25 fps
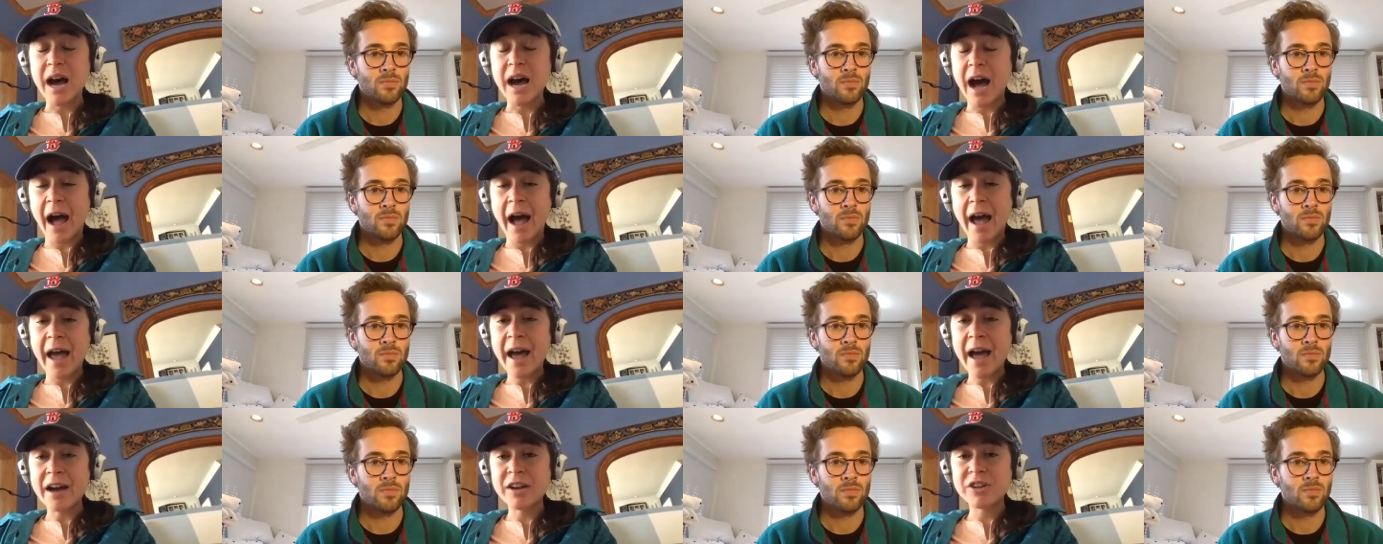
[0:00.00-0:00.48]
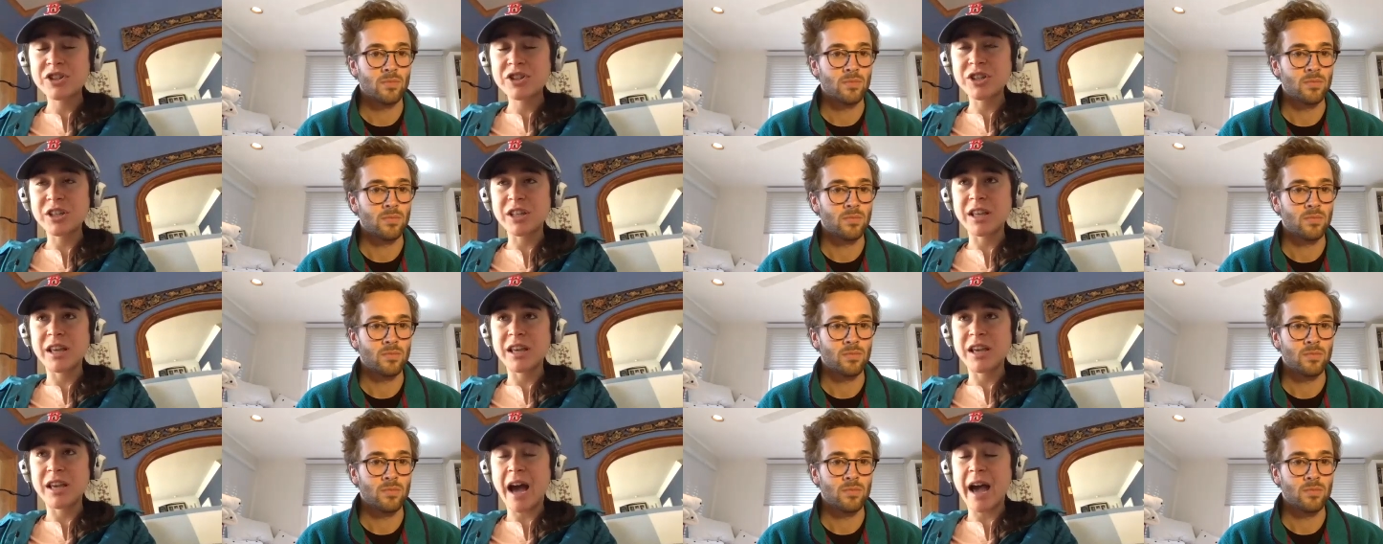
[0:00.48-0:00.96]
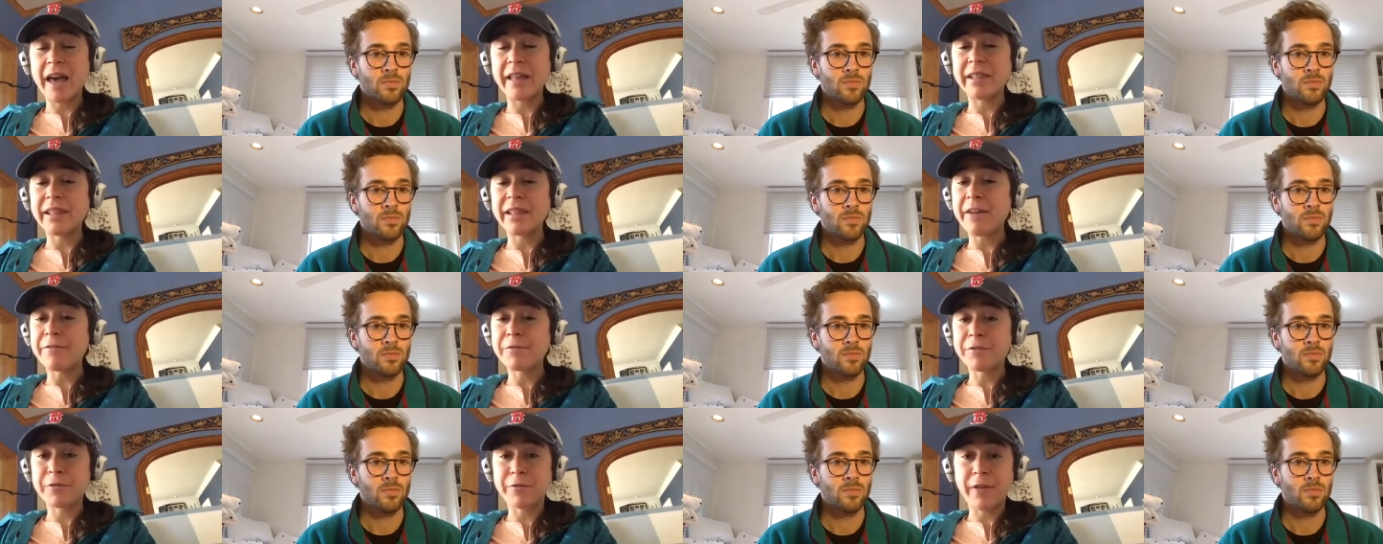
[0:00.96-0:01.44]
Speaker 1: I actually I
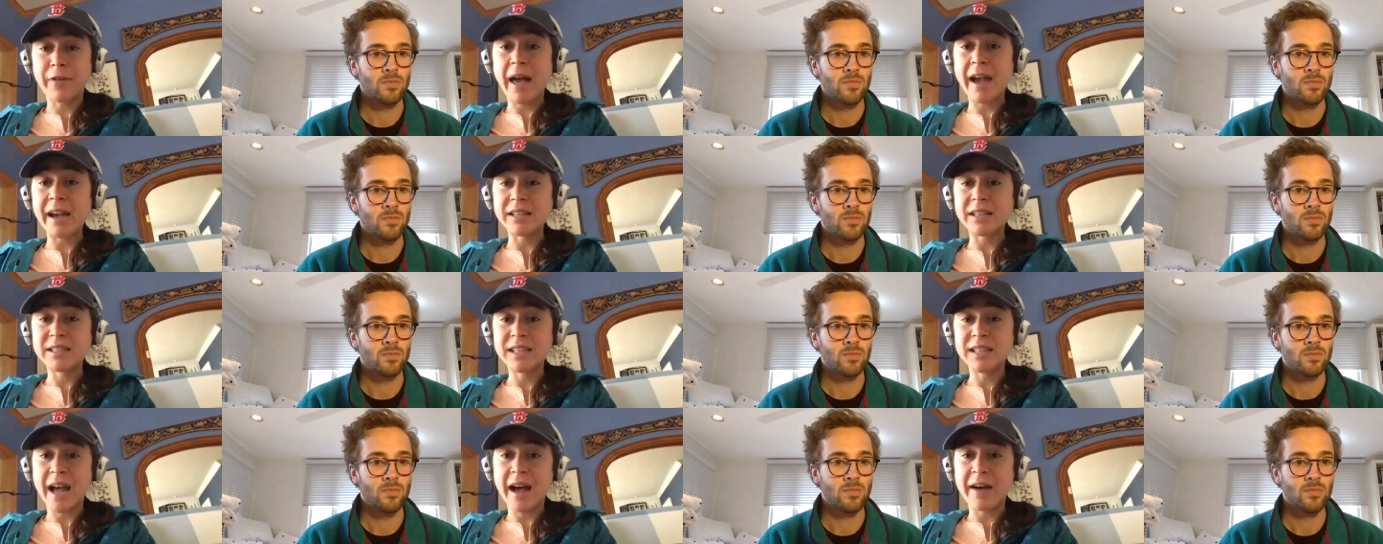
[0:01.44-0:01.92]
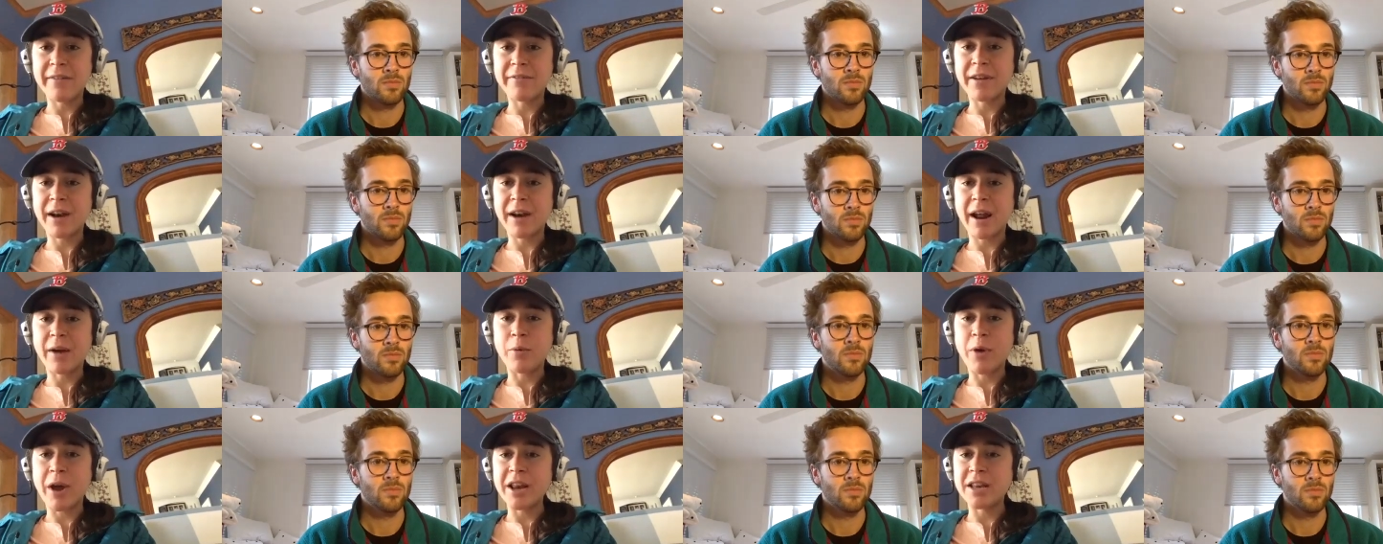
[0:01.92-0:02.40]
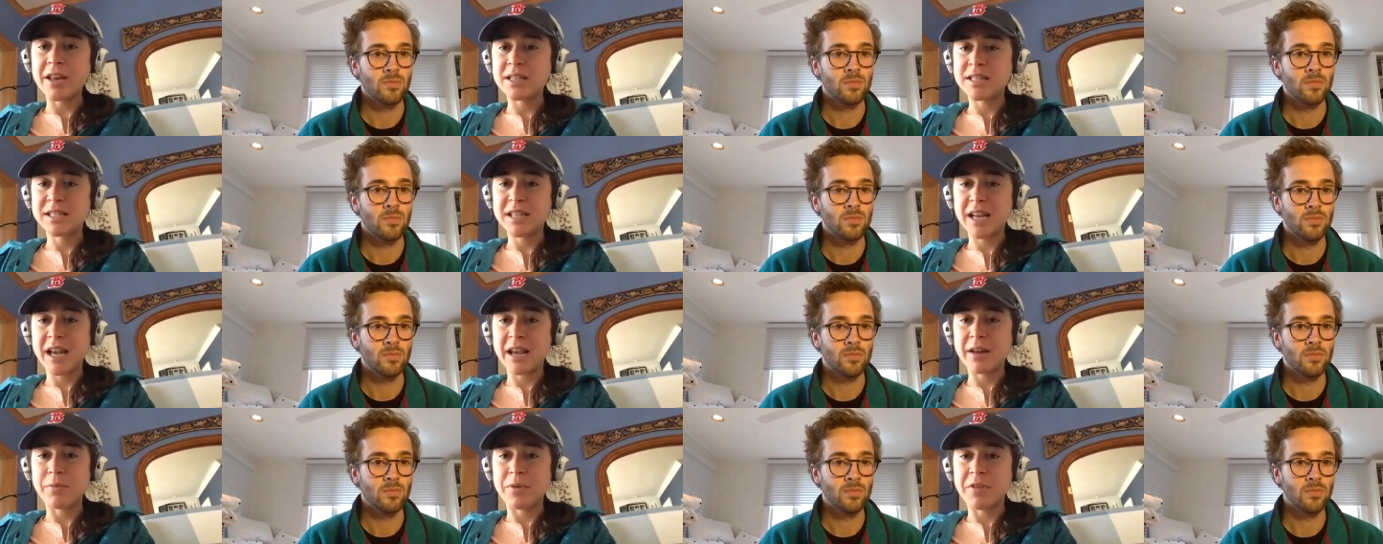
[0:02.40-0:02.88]
left Flagstaff and I went and
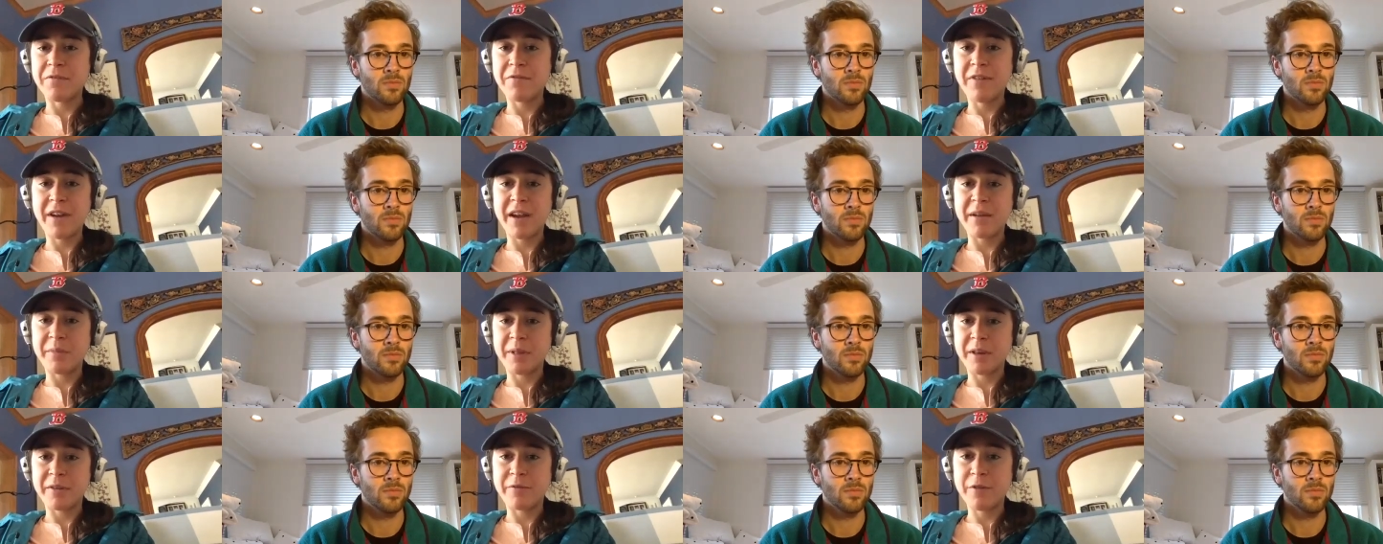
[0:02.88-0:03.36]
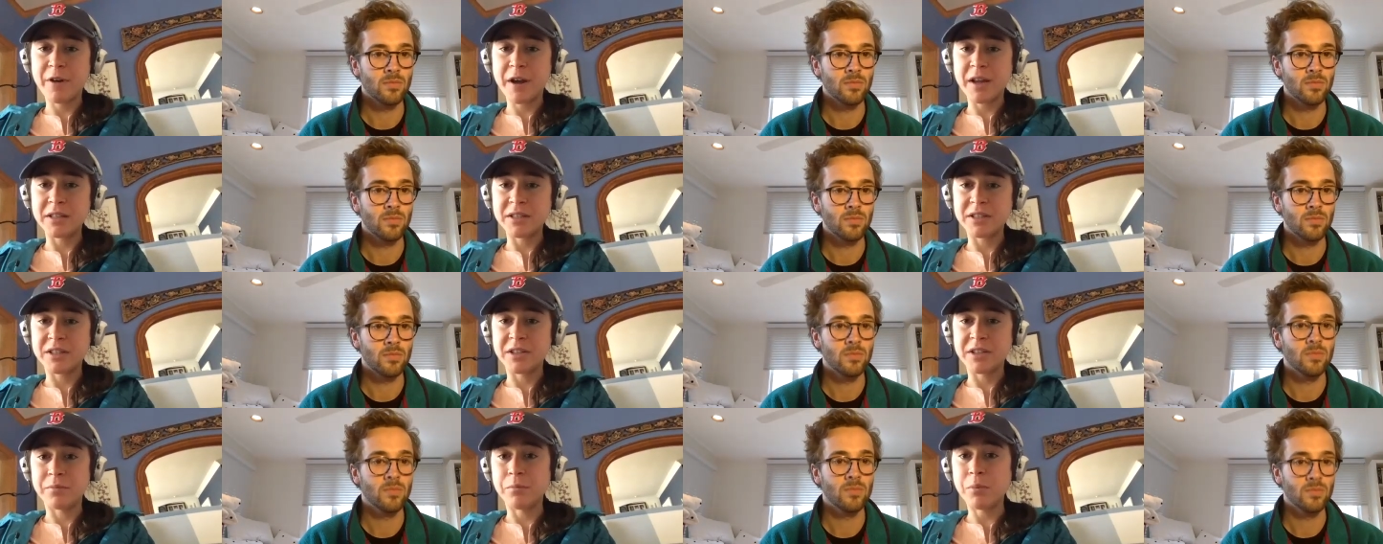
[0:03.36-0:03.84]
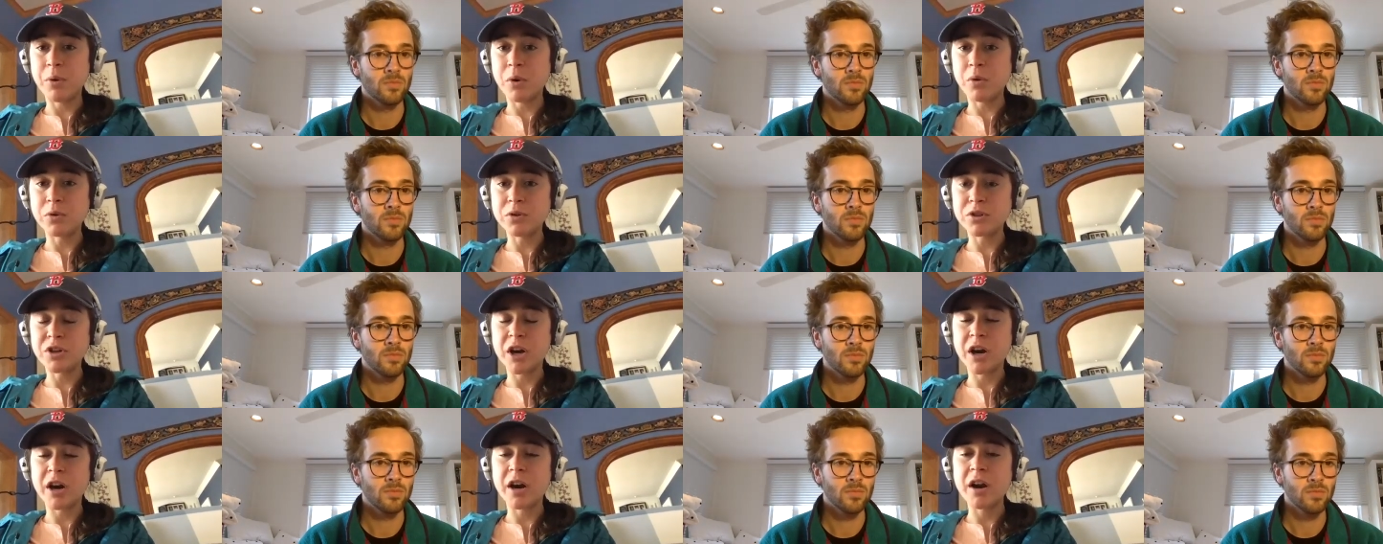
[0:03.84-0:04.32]
stayed with family friends in
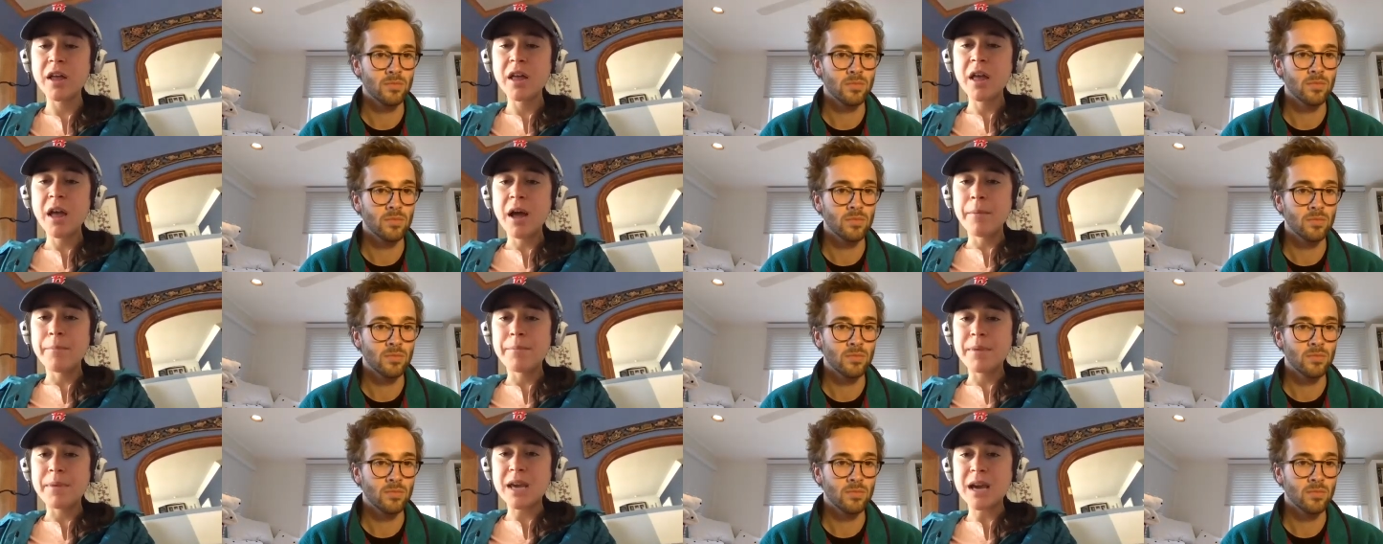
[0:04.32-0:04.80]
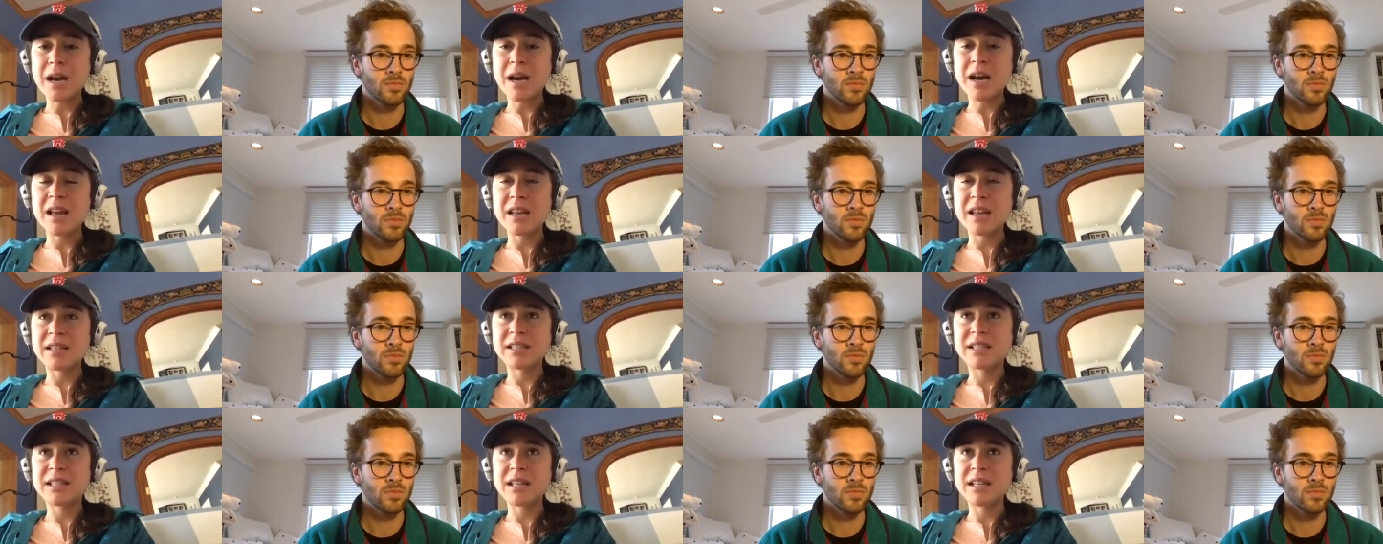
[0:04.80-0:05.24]
Boulder because